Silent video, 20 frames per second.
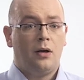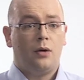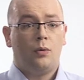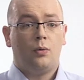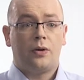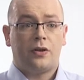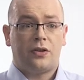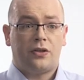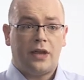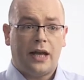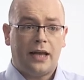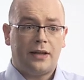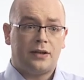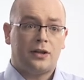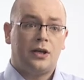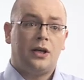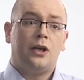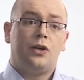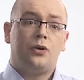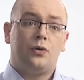With that,
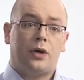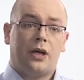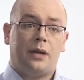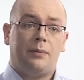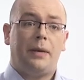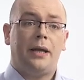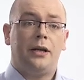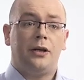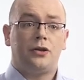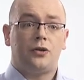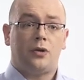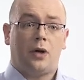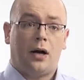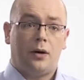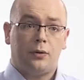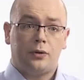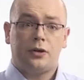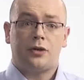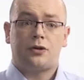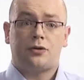you can manage your
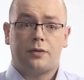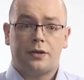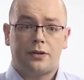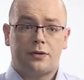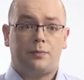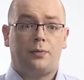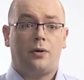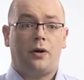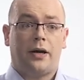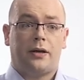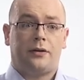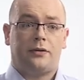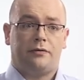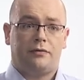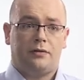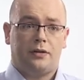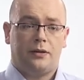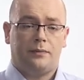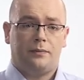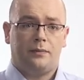outage risk
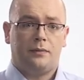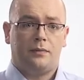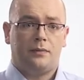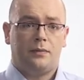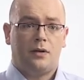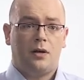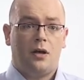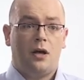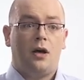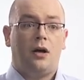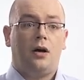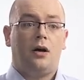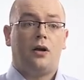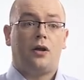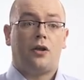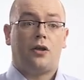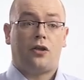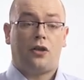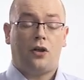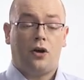proactively.
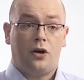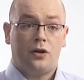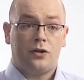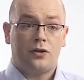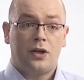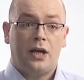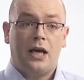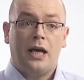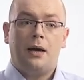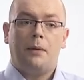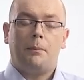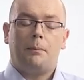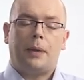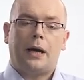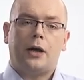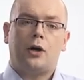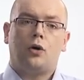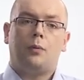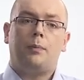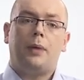Third,
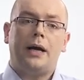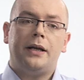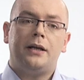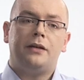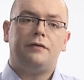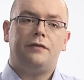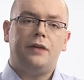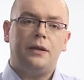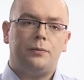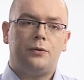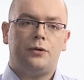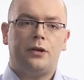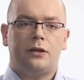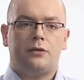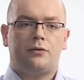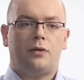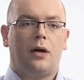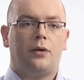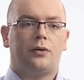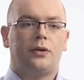by combining
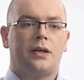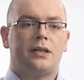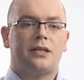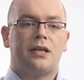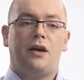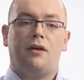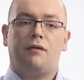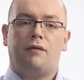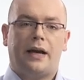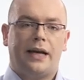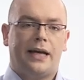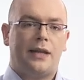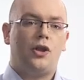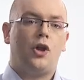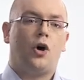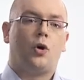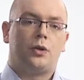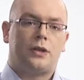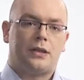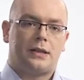Viprinet routers via
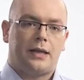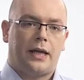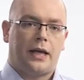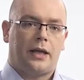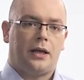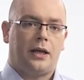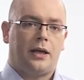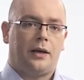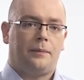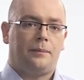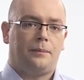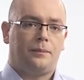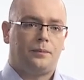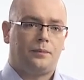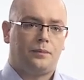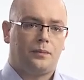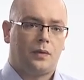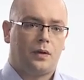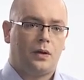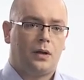node stacking.
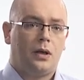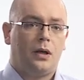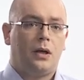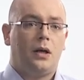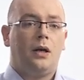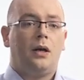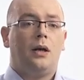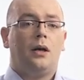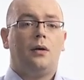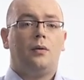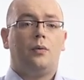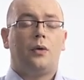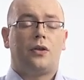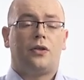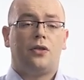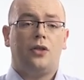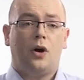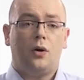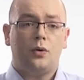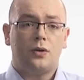
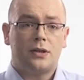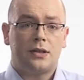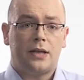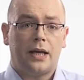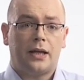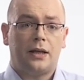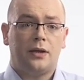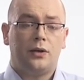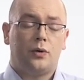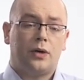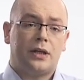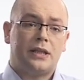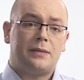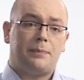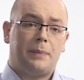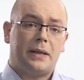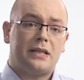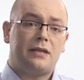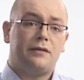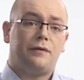With node stacking, you can
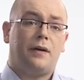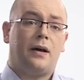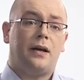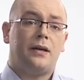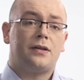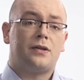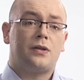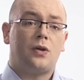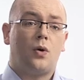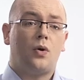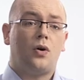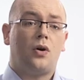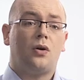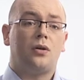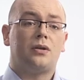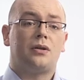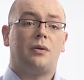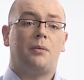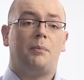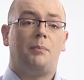specify a
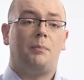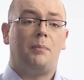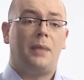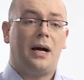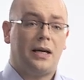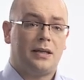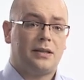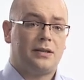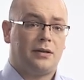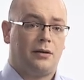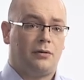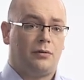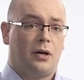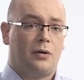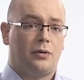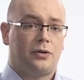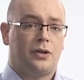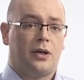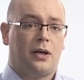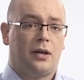so-called master
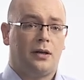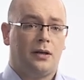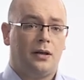router.